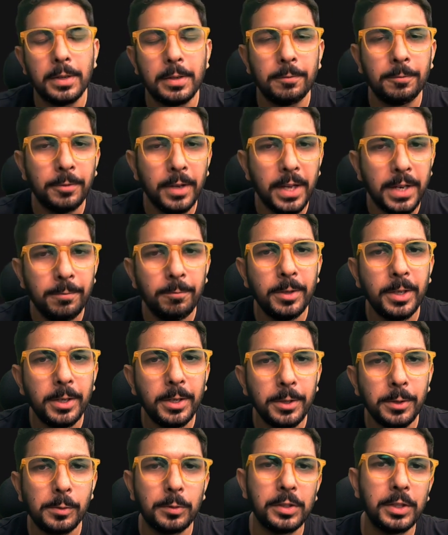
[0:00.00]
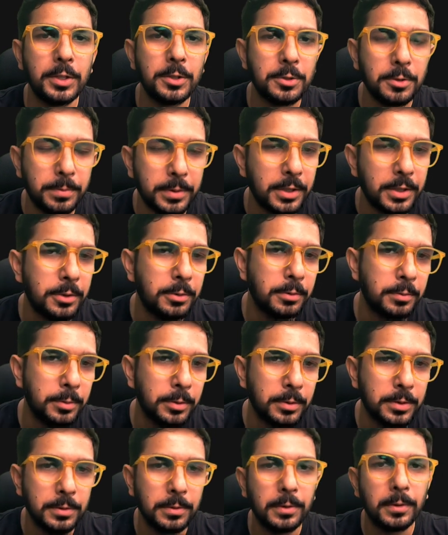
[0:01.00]
when we are using Jupyter Notebook.
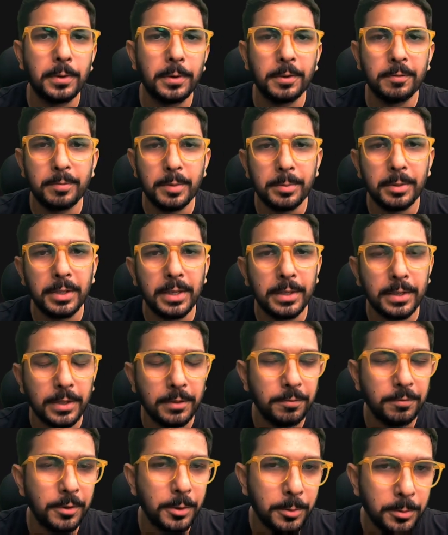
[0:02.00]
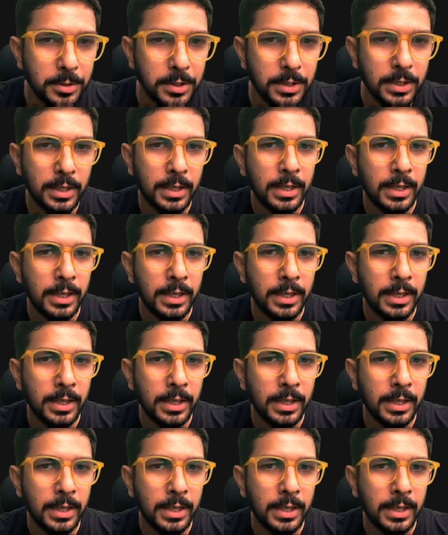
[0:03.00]
So a lot of people get confused.